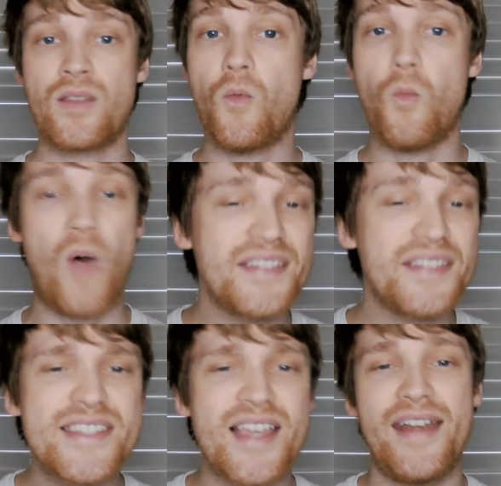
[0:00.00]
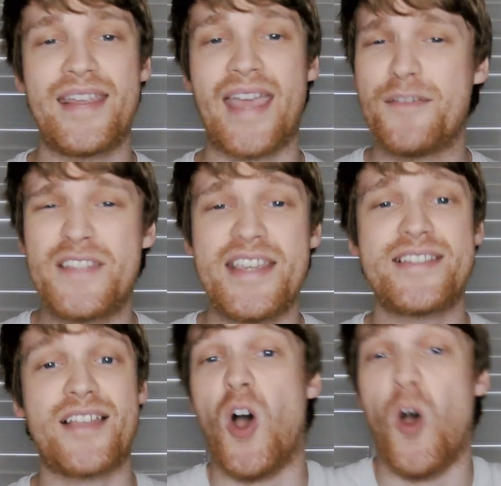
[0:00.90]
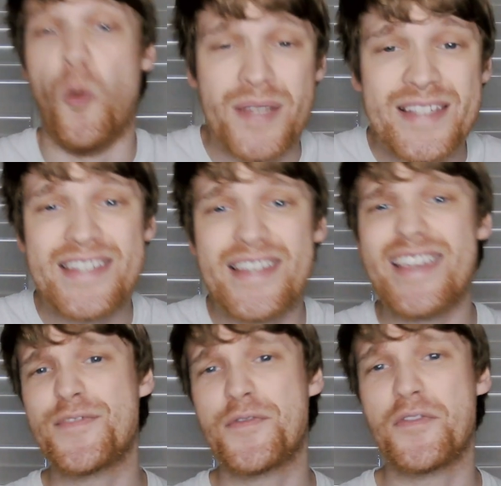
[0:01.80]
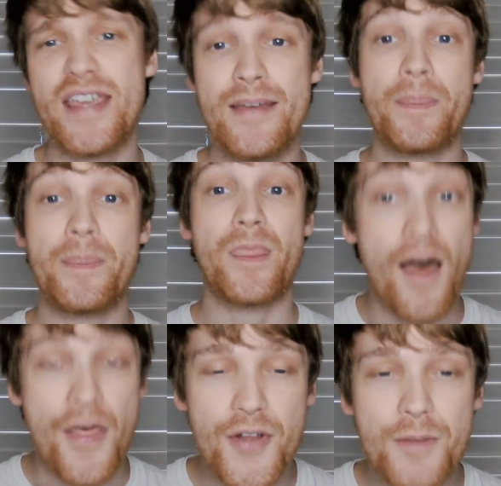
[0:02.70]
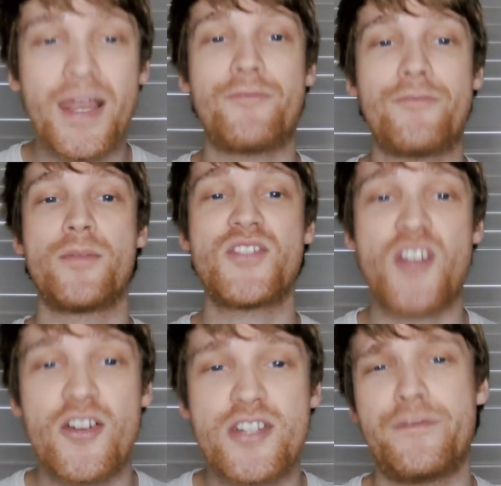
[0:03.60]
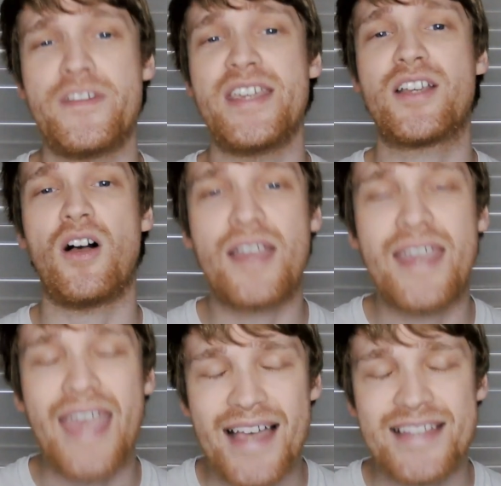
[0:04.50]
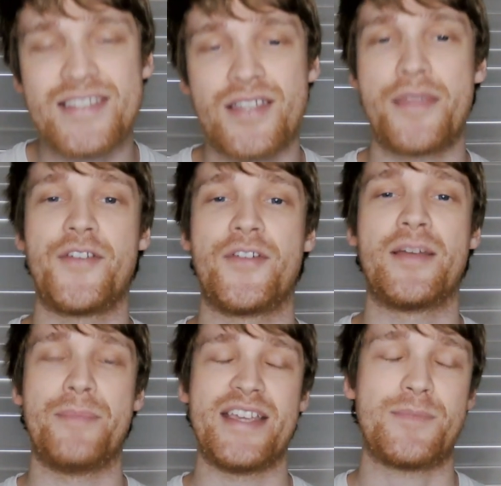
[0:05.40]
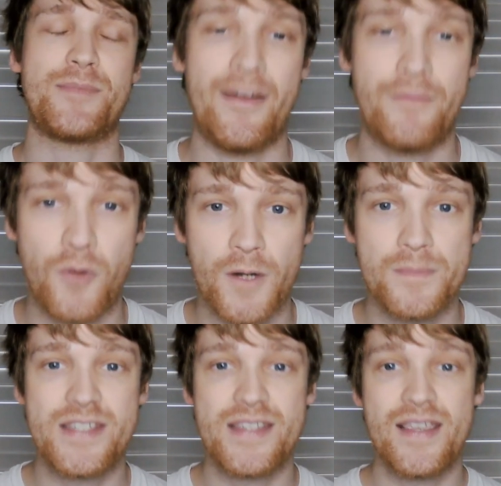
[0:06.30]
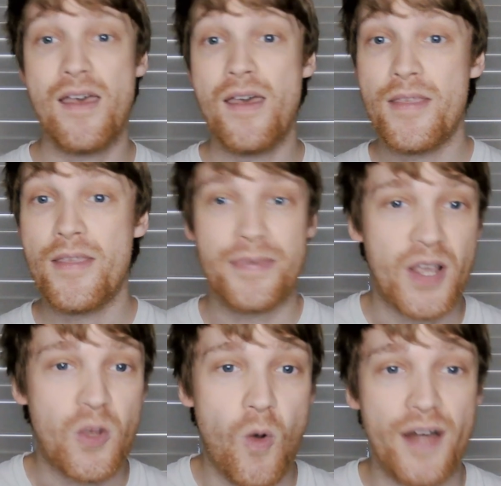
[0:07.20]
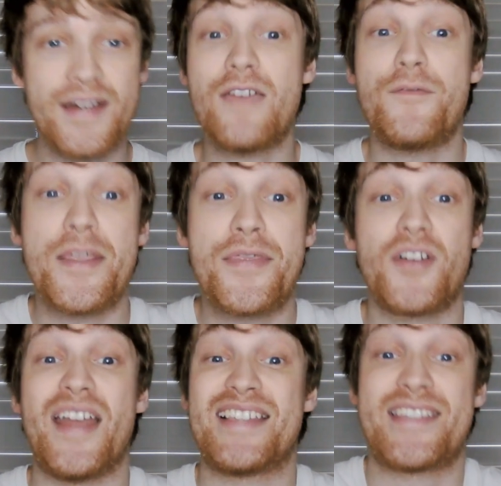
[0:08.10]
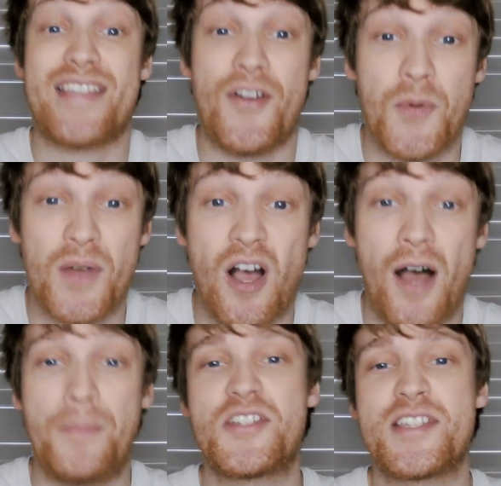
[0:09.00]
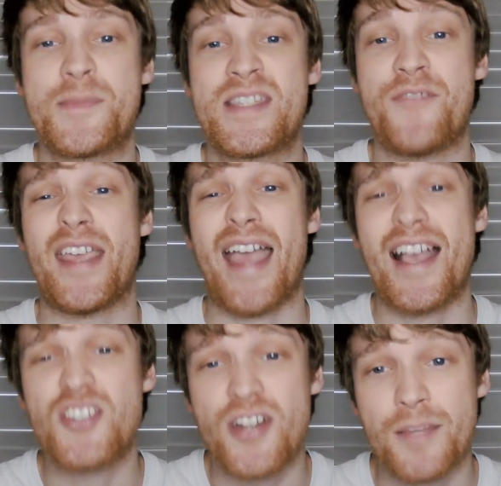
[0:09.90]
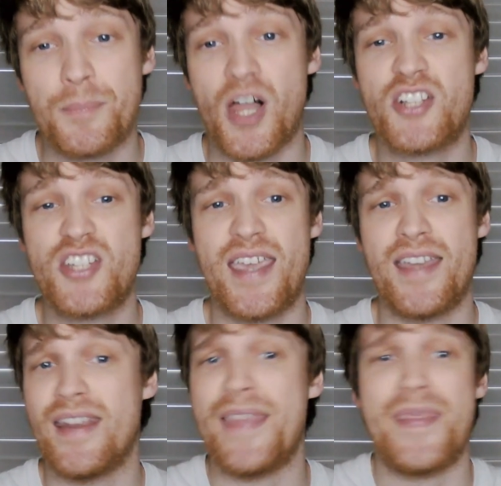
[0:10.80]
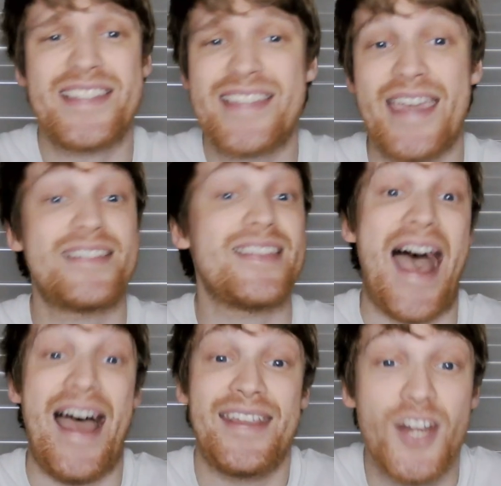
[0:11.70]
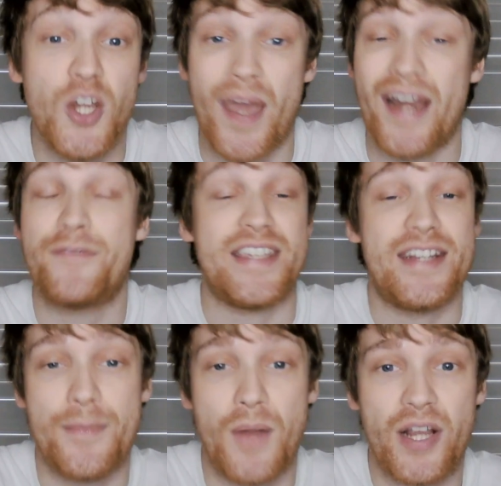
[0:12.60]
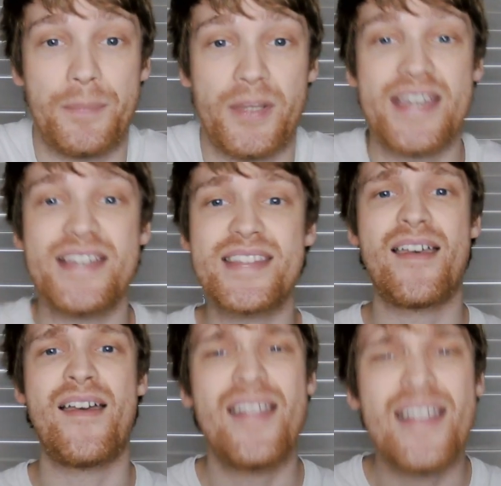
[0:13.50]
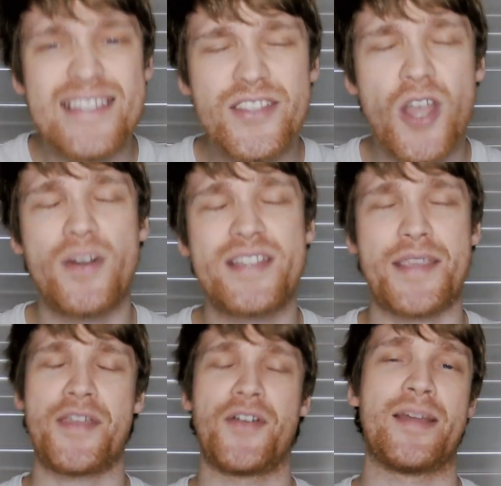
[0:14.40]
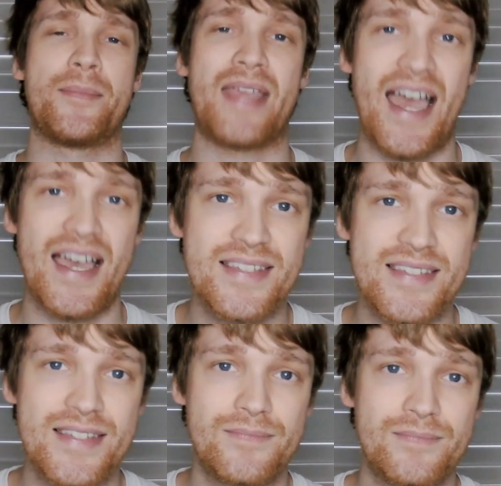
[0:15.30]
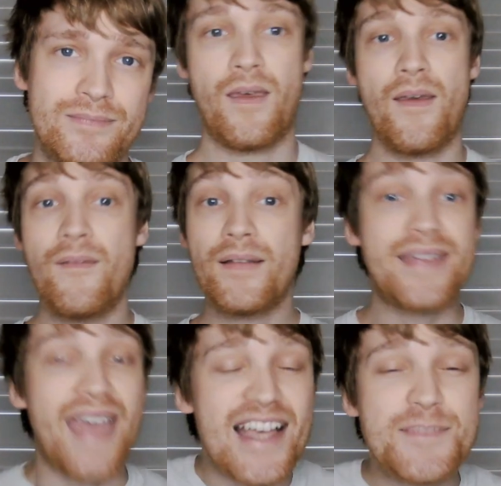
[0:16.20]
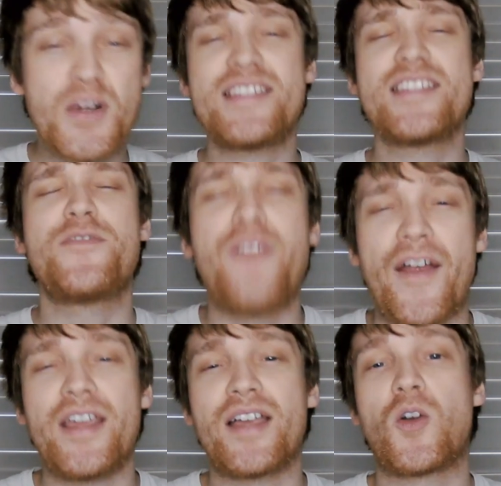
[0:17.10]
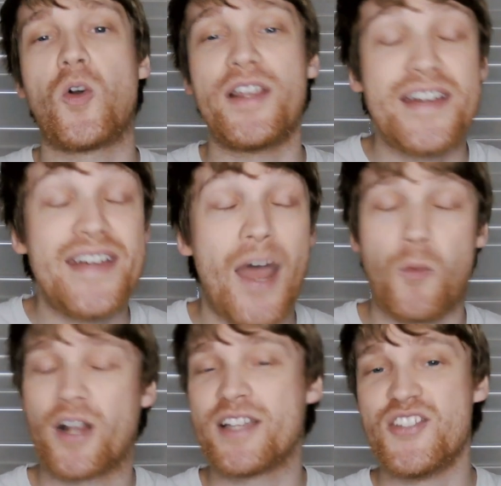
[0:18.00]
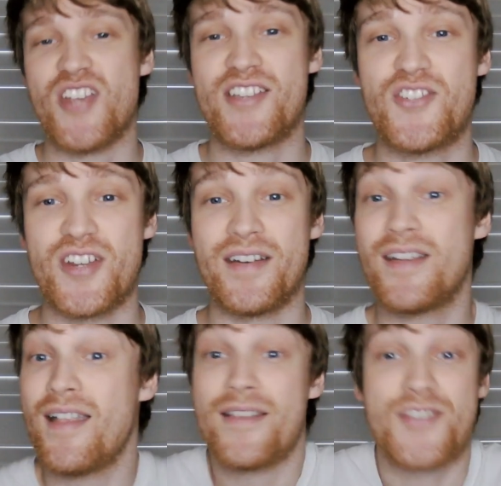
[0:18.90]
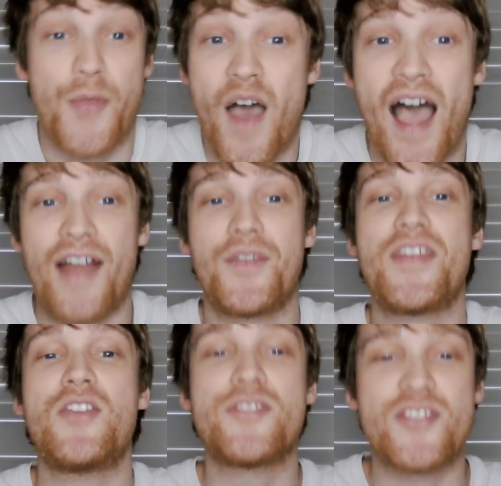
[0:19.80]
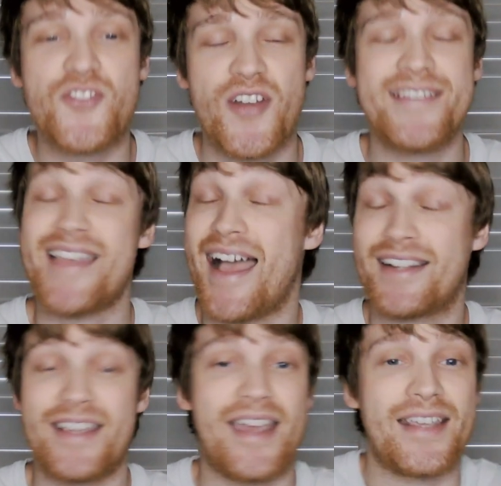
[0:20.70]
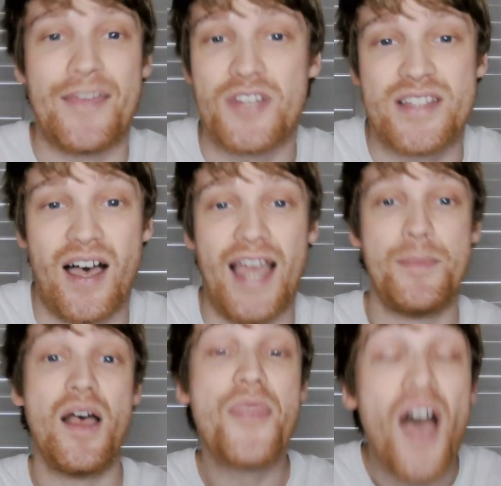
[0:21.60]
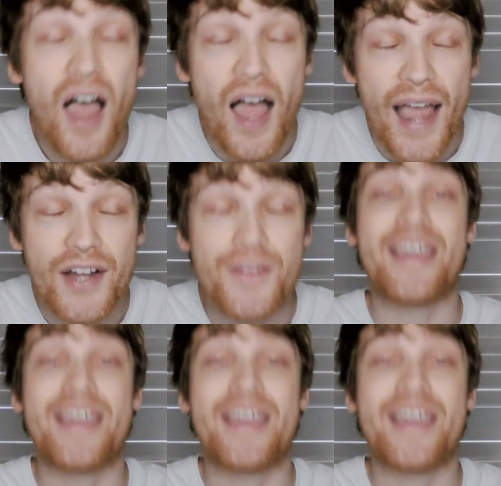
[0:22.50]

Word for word: While designing NFTs on OpenSea is free, other platforms charge a fee called gas on Ethereum-based platforms. The quantity of ether necessary to accomplish a specific action on the blockchain, in this case adding a new NFT to the marketplace, is known as Ethereum gas. Gas prices vary according to network congestion, so the higher the users transacting at a given time, the higher the